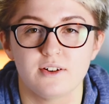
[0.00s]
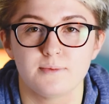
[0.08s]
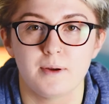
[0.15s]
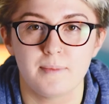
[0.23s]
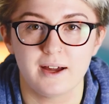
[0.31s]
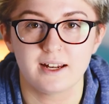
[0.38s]
as
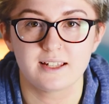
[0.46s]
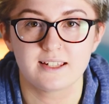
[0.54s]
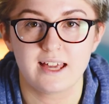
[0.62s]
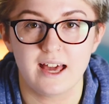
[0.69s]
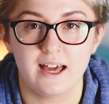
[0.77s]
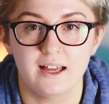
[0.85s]
my panics
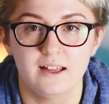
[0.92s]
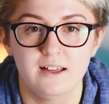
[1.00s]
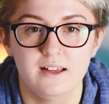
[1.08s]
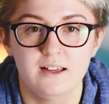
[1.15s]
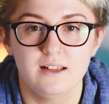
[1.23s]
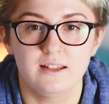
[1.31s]
get.
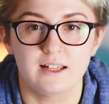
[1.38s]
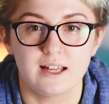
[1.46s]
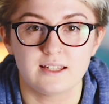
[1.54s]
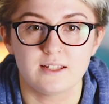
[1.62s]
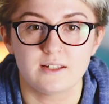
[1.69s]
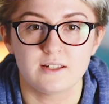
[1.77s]
They
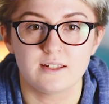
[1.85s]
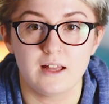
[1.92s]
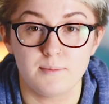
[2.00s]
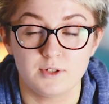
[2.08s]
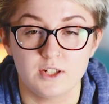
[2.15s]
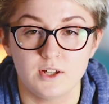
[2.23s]
get to
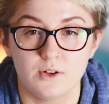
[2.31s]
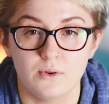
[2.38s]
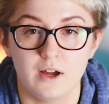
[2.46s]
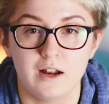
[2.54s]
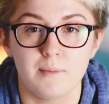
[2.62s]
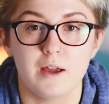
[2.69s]
step 2
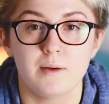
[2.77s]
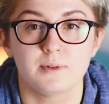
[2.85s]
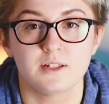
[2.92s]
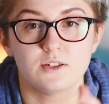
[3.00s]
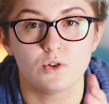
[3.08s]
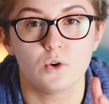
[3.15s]
and I'm able
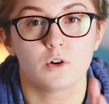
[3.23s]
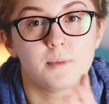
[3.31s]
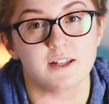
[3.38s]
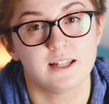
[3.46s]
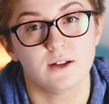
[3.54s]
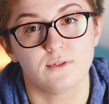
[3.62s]
to talk
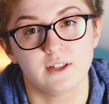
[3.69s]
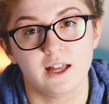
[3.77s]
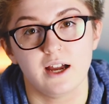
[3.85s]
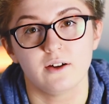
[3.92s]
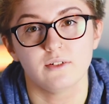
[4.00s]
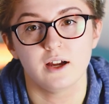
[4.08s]
myself
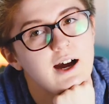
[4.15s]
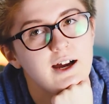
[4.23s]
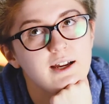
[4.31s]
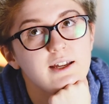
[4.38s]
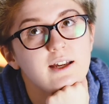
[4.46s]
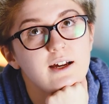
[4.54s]
down.
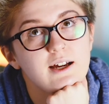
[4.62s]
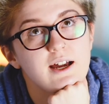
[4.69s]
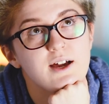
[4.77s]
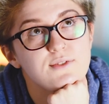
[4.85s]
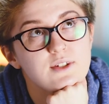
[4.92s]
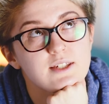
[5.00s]
I
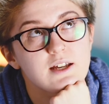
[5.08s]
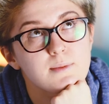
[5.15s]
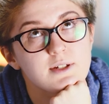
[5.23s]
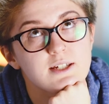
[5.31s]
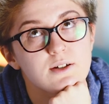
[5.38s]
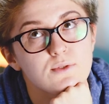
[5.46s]
have to tell
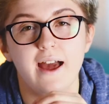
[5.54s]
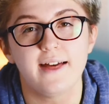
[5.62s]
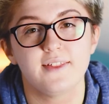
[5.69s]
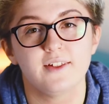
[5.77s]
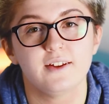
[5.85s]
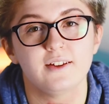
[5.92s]
myself,
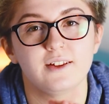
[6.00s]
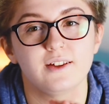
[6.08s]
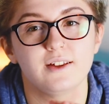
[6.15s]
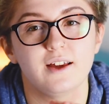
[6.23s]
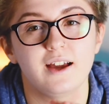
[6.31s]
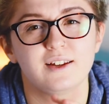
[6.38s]
Heather,
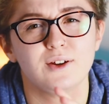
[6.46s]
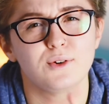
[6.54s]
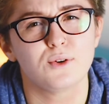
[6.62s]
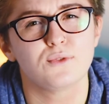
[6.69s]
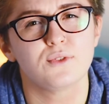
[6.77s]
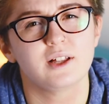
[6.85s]
I know
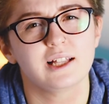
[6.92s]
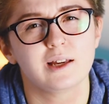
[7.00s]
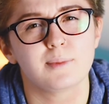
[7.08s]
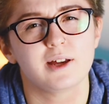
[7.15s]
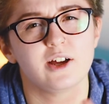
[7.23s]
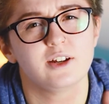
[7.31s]
you're feeling a
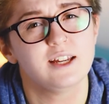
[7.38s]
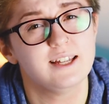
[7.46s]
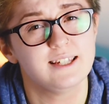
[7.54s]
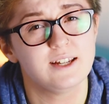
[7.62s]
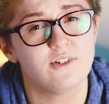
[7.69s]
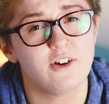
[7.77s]
bit
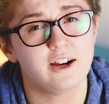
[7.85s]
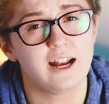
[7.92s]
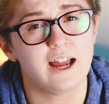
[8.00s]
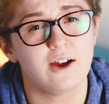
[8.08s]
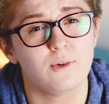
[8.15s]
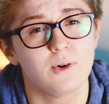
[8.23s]
uneasy right
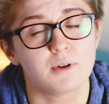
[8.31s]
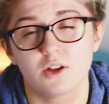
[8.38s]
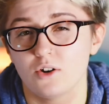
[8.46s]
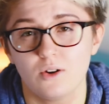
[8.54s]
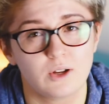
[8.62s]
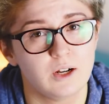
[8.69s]
now, but
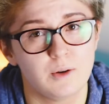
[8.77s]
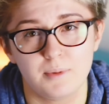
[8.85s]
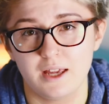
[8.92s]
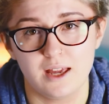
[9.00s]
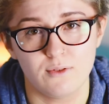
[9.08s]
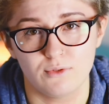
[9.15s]
you're not going to
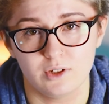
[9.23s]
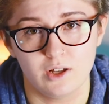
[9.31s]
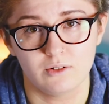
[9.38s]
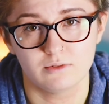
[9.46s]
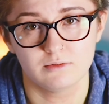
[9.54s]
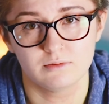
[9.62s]
be here for
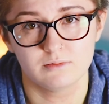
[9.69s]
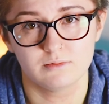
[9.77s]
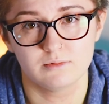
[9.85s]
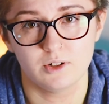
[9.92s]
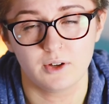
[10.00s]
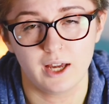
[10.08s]
long,
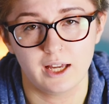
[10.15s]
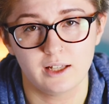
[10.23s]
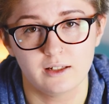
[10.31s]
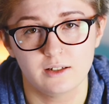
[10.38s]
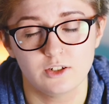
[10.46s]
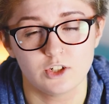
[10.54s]

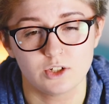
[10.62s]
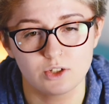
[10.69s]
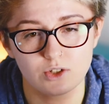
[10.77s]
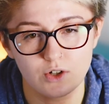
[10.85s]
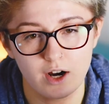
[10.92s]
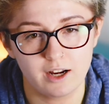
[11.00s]
okay? Just
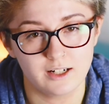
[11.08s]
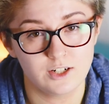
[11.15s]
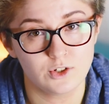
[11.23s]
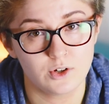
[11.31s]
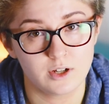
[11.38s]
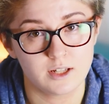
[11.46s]
try and
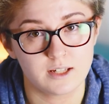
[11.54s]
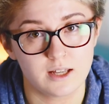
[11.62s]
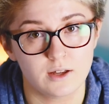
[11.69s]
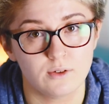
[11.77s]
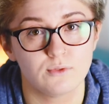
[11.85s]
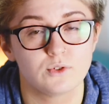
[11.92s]
enjoy
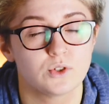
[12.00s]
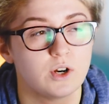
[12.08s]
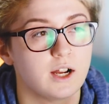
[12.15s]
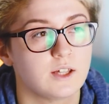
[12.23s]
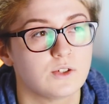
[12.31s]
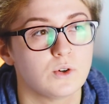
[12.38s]
yourself.
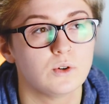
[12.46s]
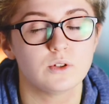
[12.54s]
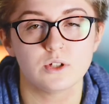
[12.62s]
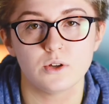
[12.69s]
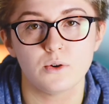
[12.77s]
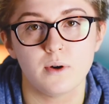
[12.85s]
Try and talk
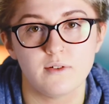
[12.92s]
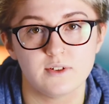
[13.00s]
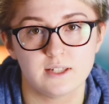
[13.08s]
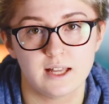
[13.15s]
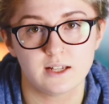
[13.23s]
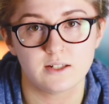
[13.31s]
to
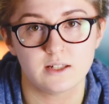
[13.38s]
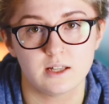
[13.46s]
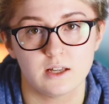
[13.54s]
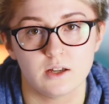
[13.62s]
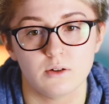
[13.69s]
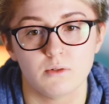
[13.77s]
whoever's next to
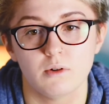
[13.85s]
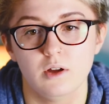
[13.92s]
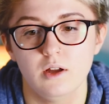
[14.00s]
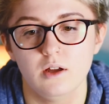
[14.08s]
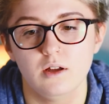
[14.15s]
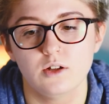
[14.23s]
you.
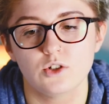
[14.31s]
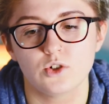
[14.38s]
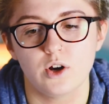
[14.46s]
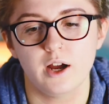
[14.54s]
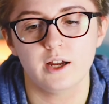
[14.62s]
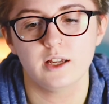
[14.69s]

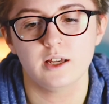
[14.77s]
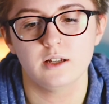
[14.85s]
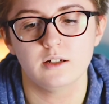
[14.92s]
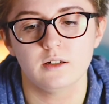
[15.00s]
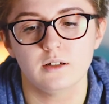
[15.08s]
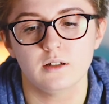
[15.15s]
Try
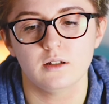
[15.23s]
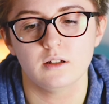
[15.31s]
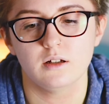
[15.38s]
and